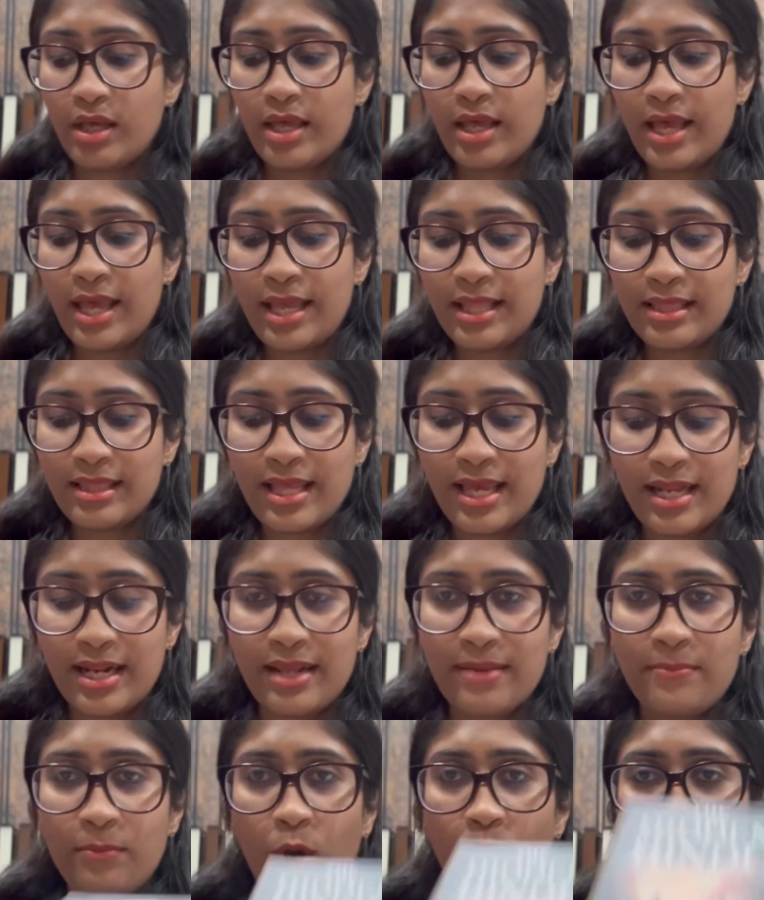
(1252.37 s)
And then
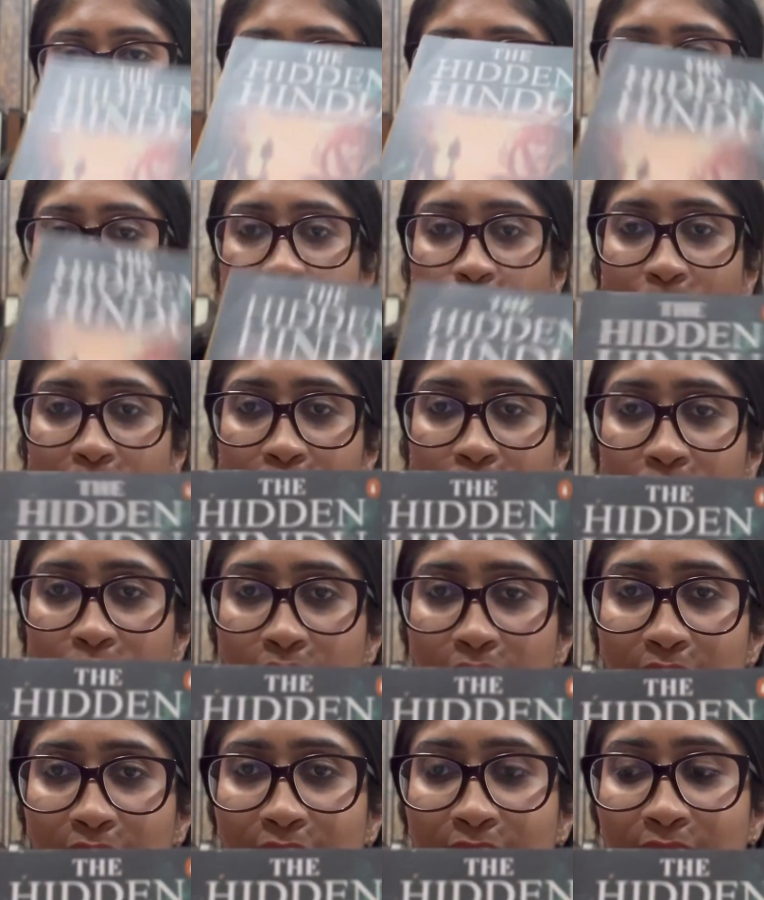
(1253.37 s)
I bought this one.
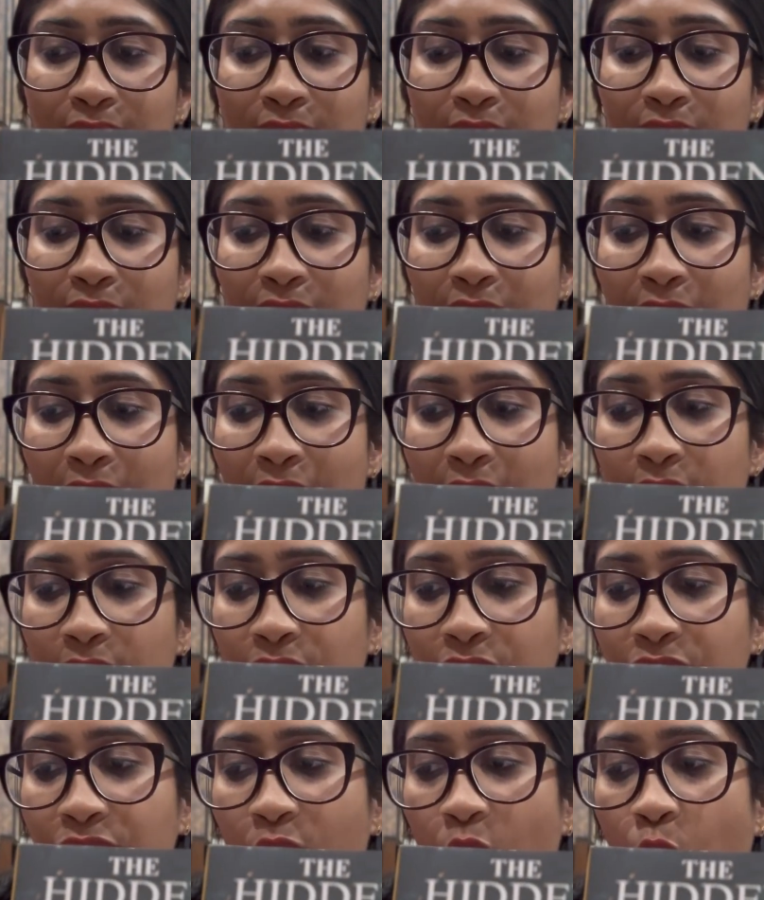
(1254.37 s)
This is
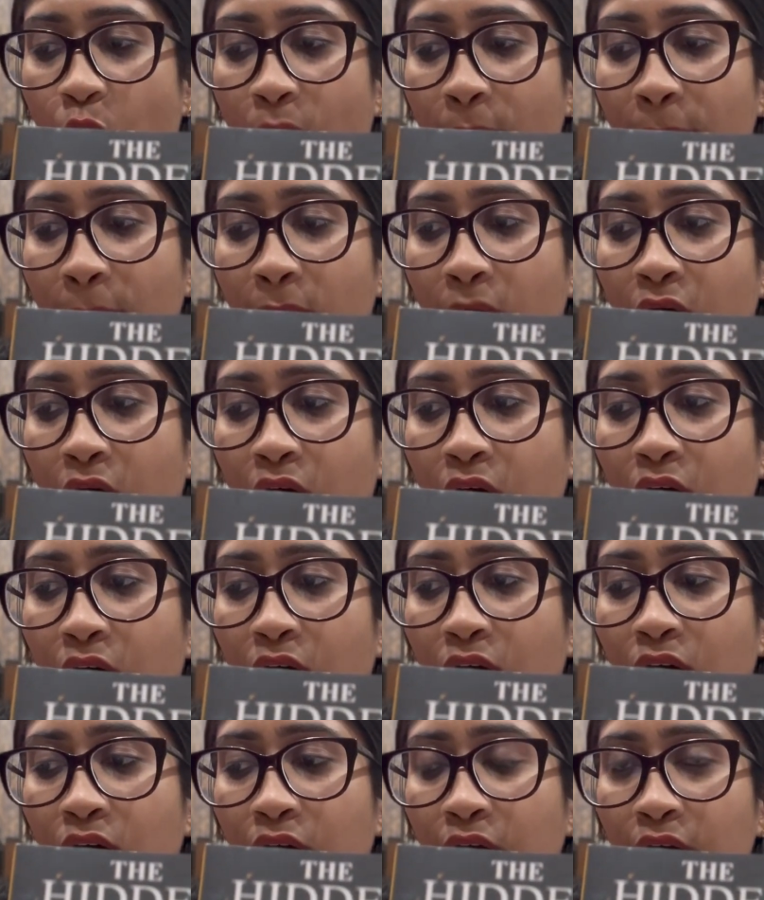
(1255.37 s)
again from
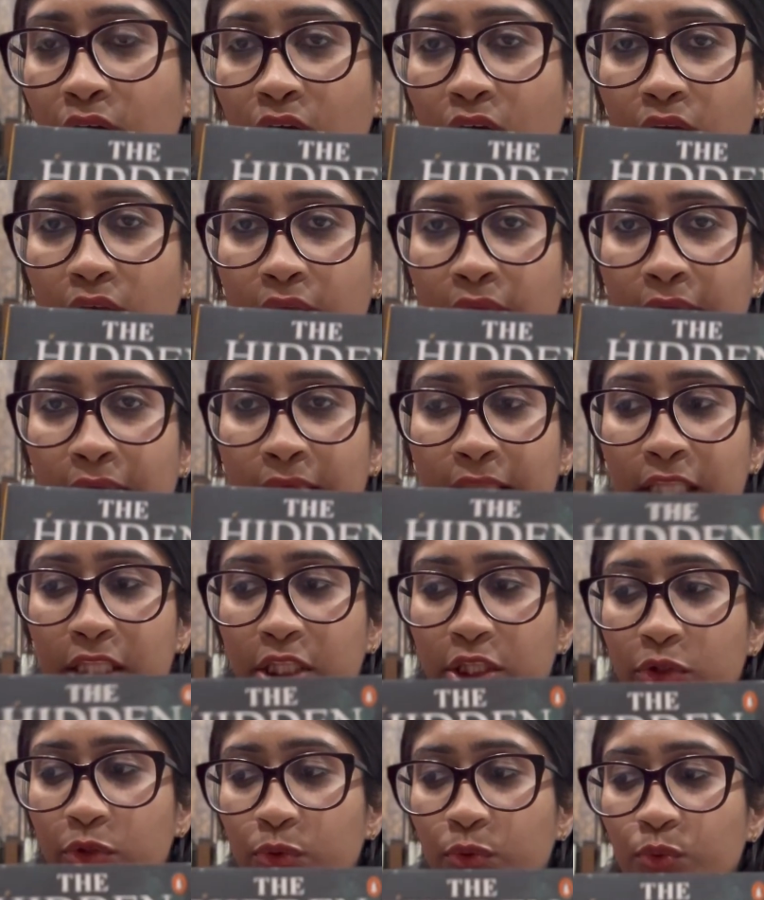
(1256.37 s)
a
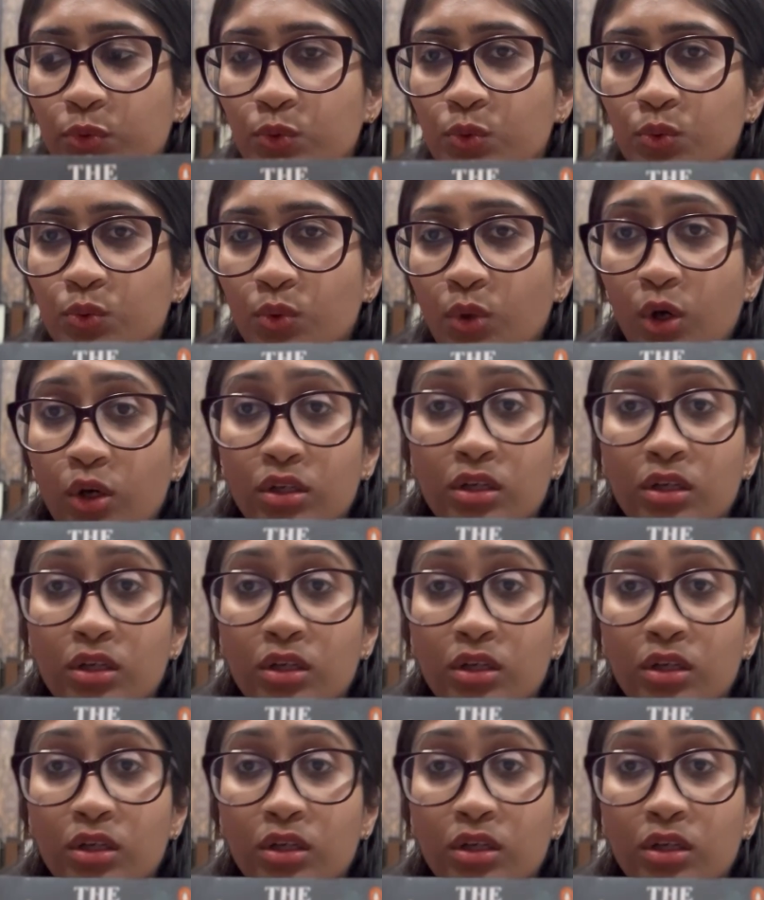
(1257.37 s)
Hindu.